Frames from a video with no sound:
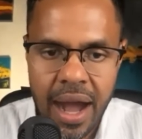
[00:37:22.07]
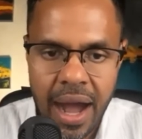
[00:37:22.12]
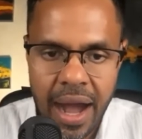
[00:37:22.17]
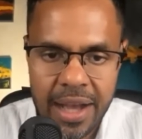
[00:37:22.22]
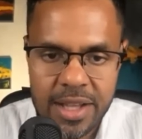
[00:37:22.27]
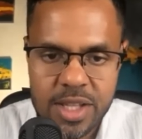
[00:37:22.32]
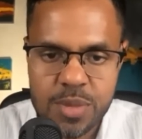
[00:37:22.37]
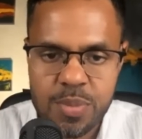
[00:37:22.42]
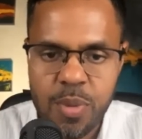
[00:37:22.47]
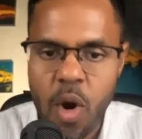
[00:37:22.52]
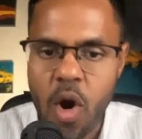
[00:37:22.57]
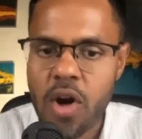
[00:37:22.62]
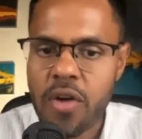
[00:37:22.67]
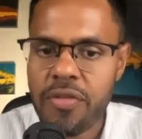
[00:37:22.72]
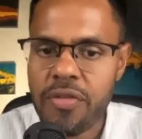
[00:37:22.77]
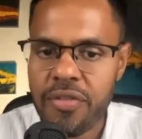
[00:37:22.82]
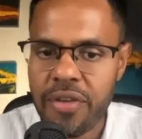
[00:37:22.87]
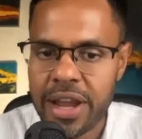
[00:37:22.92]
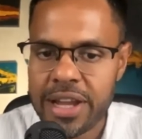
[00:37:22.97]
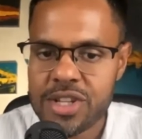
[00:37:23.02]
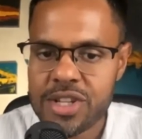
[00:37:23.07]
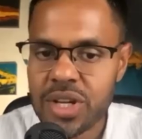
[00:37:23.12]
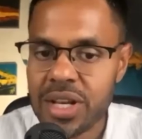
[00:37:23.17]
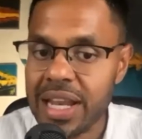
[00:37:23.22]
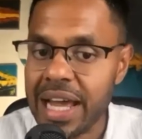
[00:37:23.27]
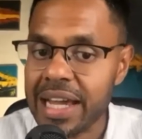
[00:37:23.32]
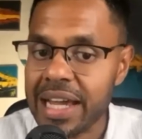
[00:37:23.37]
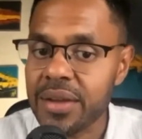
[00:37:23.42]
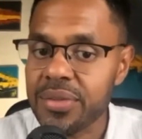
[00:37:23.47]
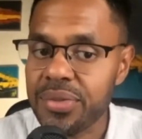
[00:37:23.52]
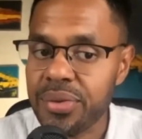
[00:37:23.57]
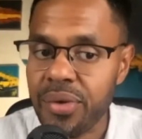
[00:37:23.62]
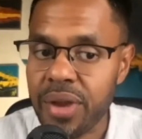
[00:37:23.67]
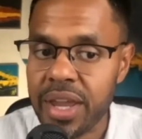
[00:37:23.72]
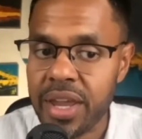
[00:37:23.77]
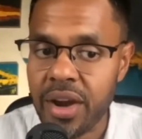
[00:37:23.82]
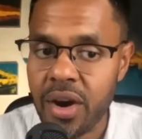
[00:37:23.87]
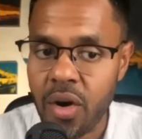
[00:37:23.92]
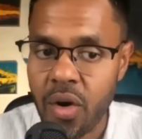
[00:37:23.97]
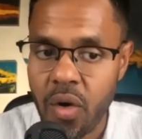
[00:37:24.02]
I spoke French like a
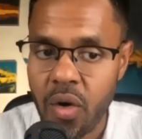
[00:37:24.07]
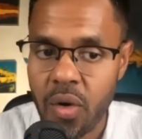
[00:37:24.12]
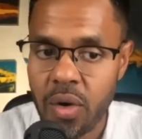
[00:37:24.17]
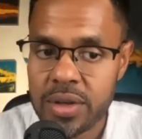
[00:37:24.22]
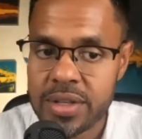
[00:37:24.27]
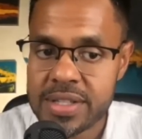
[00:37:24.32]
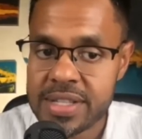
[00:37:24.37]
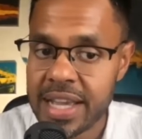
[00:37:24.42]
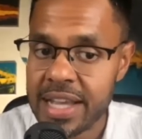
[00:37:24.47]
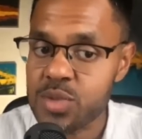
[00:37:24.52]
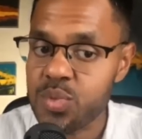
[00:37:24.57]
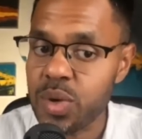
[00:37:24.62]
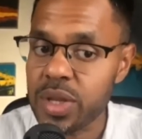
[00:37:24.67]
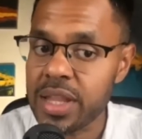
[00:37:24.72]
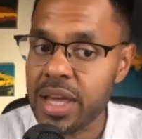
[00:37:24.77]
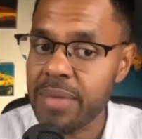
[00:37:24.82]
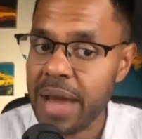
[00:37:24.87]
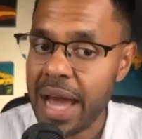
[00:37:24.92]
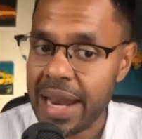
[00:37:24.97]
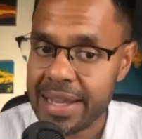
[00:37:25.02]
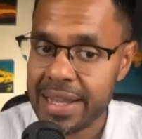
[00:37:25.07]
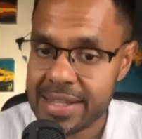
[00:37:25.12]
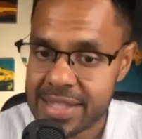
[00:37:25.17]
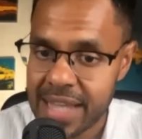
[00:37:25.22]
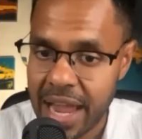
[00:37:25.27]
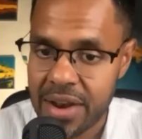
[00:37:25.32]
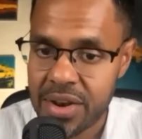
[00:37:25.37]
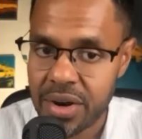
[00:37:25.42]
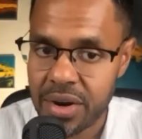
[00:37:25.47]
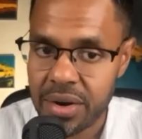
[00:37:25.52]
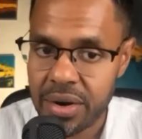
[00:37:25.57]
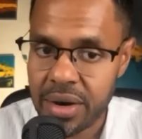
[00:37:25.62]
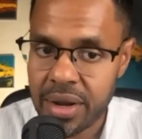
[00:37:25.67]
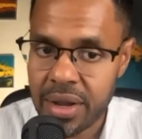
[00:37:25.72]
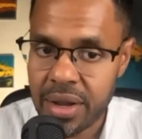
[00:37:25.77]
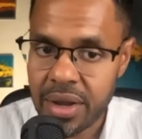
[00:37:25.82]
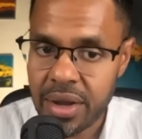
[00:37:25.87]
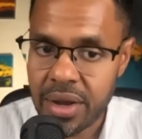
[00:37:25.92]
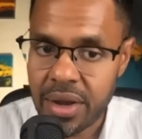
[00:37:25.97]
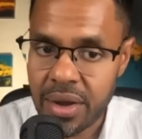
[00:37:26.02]
3-year-old, says William Alexander,
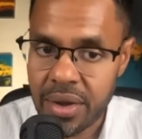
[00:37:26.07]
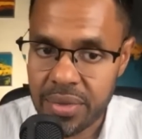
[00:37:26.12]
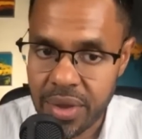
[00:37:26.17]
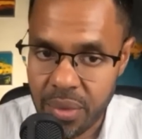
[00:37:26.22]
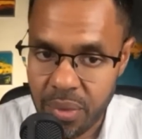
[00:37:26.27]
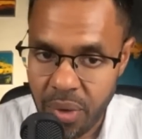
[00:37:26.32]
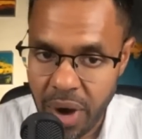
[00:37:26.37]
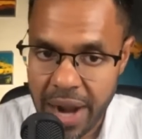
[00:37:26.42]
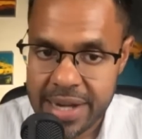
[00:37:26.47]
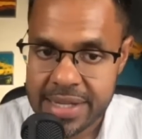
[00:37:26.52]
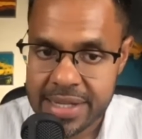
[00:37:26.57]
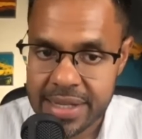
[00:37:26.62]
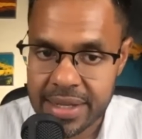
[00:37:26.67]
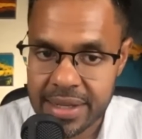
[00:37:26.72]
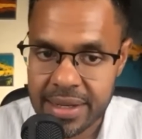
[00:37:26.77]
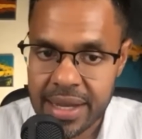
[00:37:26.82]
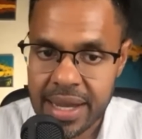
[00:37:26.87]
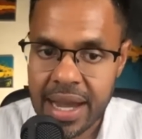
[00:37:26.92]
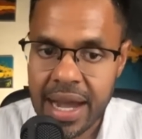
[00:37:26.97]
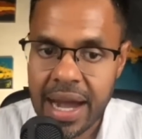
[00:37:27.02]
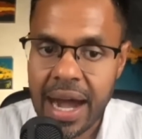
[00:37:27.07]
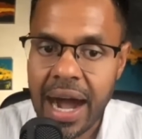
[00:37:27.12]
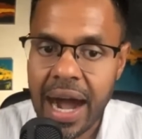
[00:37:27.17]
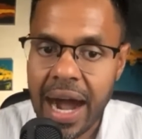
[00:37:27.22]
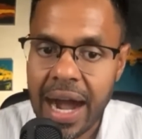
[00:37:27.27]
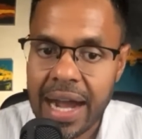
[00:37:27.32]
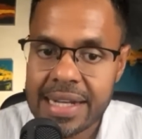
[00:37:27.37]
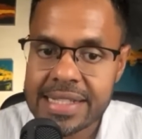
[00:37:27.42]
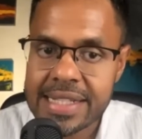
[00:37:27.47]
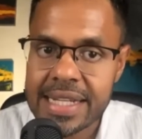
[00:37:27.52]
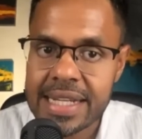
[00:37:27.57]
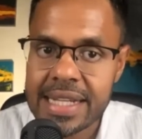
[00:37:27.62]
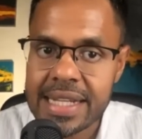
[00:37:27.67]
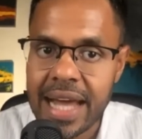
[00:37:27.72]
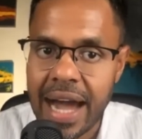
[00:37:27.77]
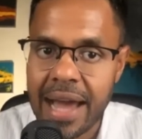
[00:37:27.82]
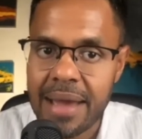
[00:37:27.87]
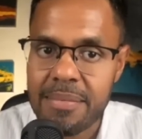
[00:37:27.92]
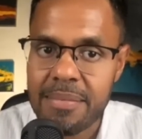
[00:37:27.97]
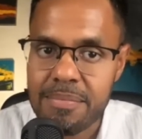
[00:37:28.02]
the writer, until
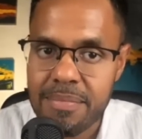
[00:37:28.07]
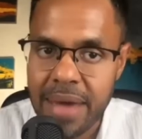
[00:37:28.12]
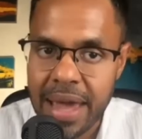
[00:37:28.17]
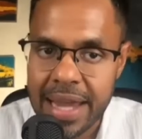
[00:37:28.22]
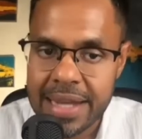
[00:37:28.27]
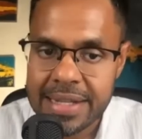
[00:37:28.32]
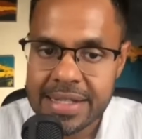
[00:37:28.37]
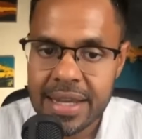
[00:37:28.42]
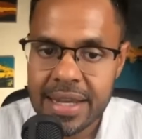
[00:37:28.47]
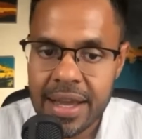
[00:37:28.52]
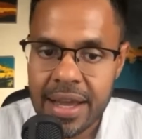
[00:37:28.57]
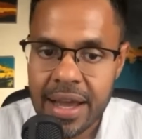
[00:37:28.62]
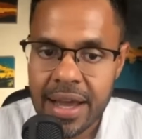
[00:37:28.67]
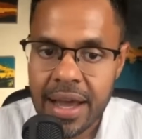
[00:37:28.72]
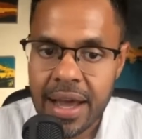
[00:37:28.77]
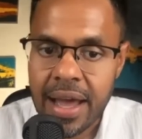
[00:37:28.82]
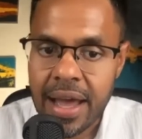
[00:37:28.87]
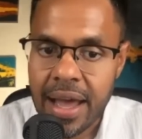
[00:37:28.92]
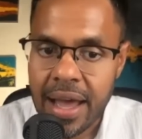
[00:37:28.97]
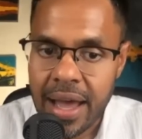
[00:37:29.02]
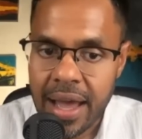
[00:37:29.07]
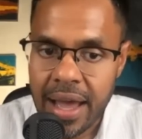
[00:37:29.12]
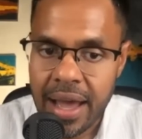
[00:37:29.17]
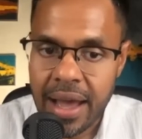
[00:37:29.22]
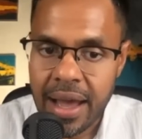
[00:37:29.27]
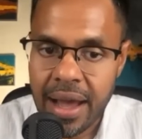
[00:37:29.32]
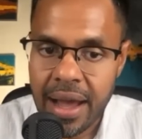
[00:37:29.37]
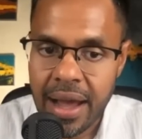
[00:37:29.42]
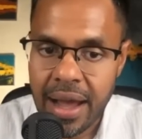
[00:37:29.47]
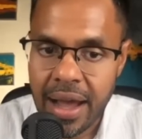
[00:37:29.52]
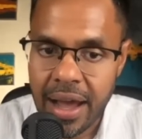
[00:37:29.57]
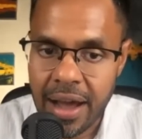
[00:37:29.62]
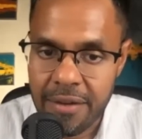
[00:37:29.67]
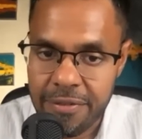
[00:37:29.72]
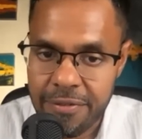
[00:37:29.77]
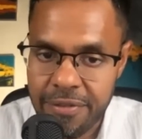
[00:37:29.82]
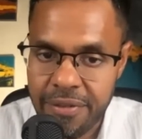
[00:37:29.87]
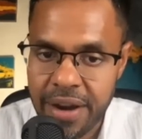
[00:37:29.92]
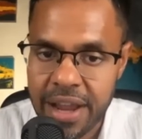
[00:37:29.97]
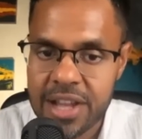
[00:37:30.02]
I met a
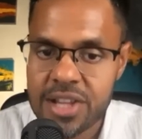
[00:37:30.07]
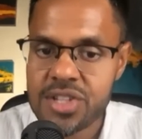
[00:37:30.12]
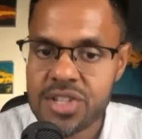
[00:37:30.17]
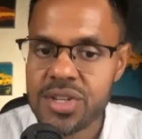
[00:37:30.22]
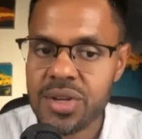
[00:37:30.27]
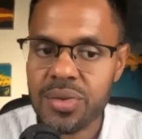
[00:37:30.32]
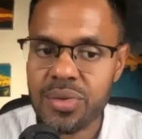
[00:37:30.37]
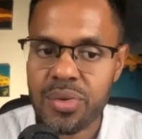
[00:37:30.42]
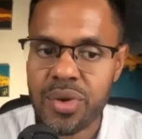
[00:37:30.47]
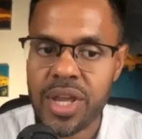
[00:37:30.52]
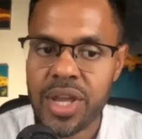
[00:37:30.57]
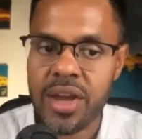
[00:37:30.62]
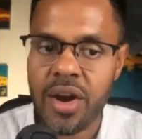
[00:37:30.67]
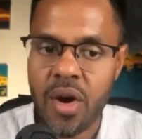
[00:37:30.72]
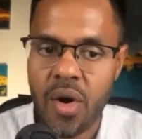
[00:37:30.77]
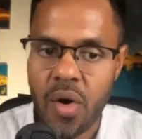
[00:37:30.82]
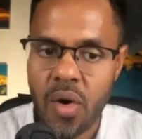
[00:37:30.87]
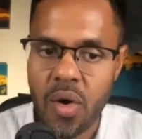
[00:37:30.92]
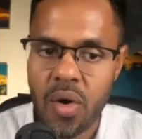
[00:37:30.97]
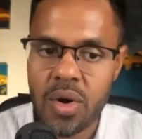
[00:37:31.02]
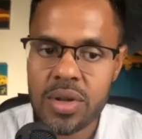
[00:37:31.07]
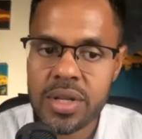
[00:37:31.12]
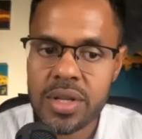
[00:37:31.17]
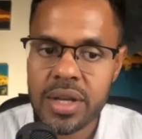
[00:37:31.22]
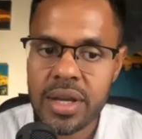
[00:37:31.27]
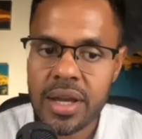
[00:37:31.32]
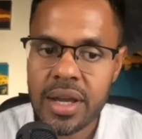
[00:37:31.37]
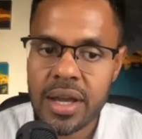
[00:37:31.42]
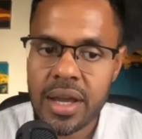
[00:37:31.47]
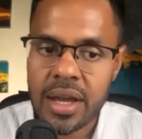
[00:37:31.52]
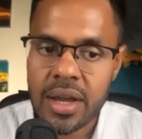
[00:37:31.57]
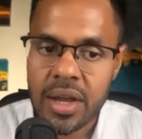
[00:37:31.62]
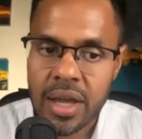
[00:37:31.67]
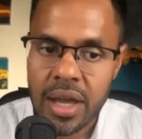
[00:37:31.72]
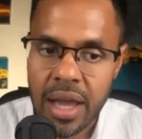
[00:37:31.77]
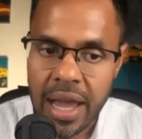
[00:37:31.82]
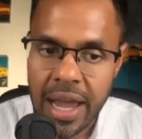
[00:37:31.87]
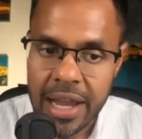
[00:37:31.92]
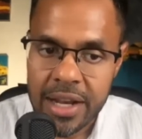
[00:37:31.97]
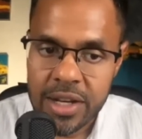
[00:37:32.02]
French 3-year-old
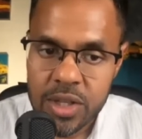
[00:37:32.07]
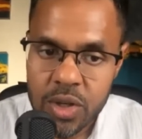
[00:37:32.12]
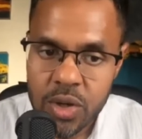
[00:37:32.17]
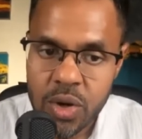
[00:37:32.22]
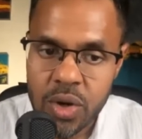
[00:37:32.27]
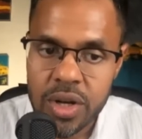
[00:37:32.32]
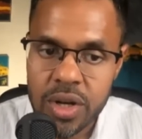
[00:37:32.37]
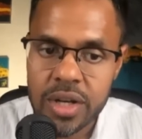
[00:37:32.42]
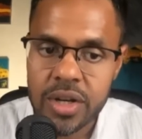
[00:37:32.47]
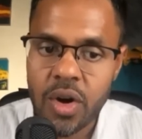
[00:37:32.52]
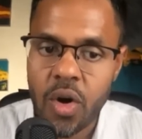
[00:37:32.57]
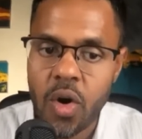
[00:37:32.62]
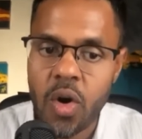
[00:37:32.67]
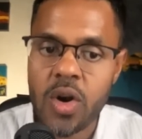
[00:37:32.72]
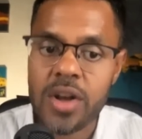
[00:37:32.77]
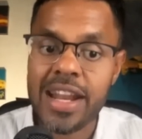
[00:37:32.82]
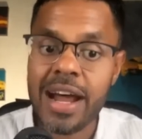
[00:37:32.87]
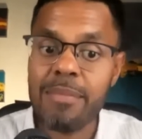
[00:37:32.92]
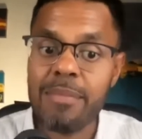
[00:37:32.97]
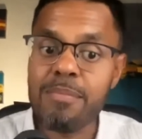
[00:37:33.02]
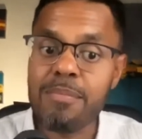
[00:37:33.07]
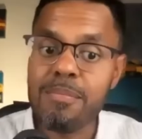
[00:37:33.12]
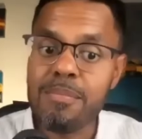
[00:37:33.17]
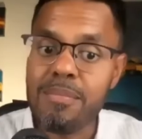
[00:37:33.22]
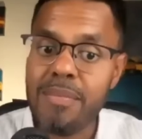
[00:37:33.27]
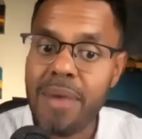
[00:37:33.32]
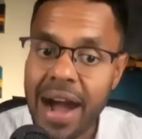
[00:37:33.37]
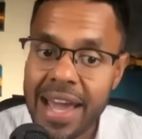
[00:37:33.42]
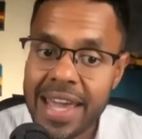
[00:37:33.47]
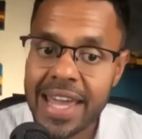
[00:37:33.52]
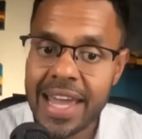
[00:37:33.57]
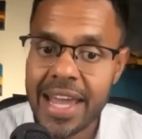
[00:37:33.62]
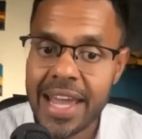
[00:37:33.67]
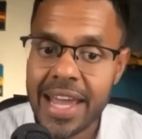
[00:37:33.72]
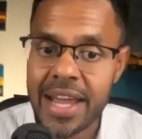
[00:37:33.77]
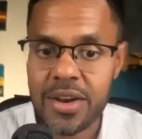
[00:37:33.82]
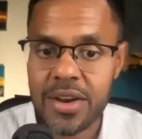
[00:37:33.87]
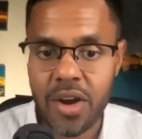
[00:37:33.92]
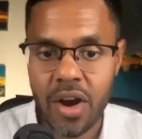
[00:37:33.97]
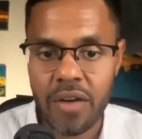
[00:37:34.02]
and couldn't hold up my
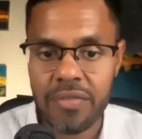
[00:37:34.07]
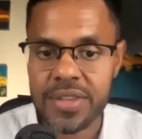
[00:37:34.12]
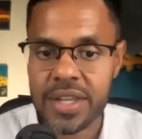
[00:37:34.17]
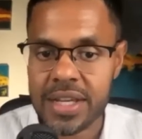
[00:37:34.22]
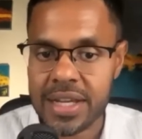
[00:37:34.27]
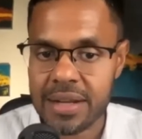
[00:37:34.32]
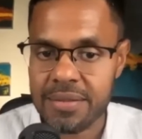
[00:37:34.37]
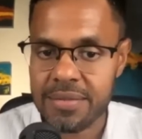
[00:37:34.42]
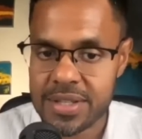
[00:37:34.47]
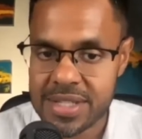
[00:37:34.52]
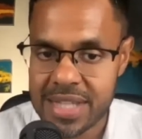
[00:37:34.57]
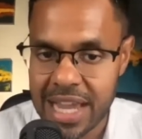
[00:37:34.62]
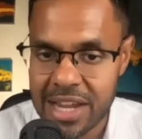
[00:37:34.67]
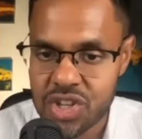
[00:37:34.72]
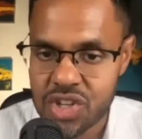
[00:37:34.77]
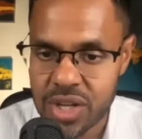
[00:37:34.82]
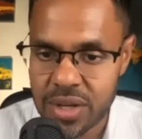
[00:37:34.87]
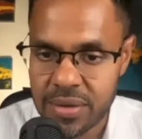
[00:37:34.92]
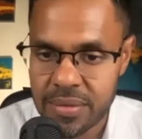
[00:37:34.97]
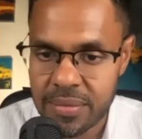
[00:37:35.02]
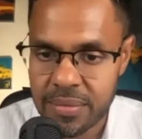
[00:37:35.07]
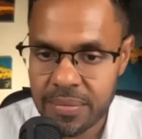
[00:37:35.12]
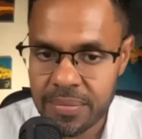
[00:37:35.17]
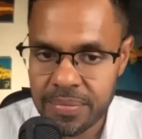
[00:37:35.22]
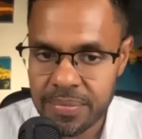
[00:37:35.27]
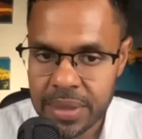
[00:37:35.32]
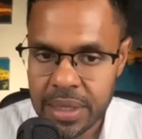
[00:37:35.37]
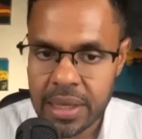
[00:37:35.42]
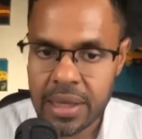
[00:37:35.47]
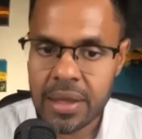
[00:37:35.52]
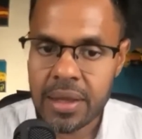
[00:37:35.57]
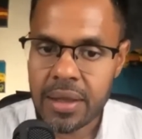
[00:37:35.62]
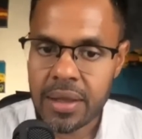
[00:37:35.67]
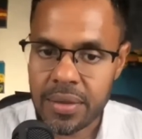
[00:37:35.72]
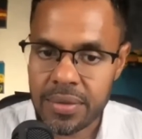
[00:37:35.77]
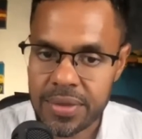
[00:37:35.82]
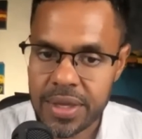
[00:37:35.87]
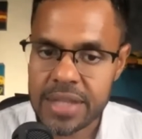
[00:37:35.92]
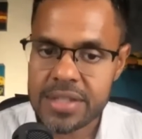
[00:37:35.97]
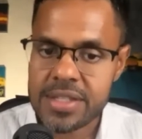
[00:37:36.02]
end of the conversation.
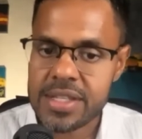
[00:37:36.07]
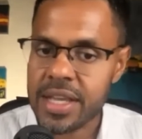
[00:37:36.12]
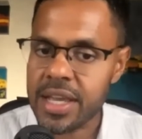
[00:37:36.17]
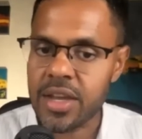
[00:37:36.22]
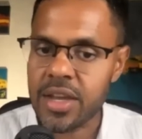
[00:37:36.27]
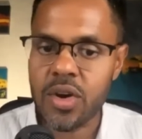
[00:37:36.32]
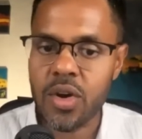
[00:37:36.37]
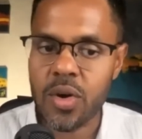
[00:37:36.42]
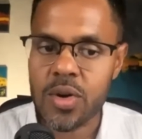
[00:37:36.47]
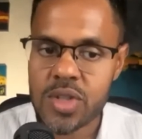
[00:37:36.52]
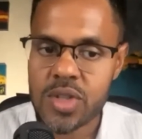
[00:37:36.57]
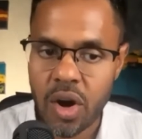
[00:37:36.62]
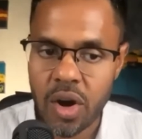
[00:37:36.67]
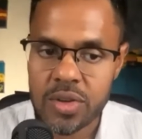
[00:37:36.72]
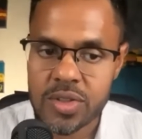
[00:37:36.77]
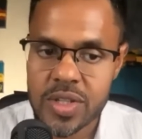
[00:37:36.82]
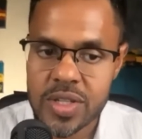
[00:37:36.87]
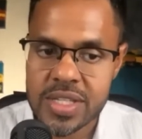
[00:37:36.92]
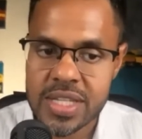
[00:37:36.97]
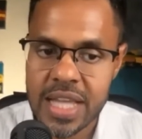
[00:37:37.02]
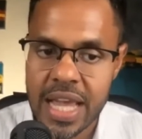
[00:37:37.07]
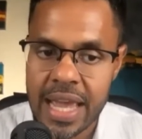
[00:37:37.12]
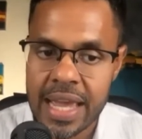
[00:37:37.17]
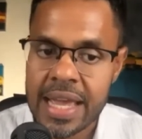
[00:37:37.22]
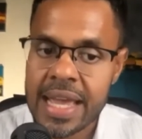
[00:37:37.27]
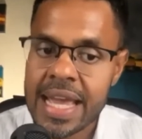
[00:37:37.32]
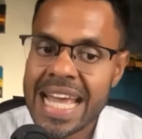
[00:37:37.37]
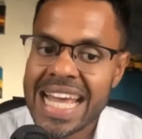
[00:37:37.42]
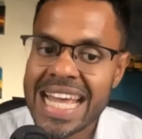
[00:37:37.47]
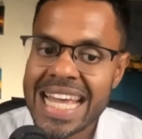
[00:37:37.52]
This, he goes on to say,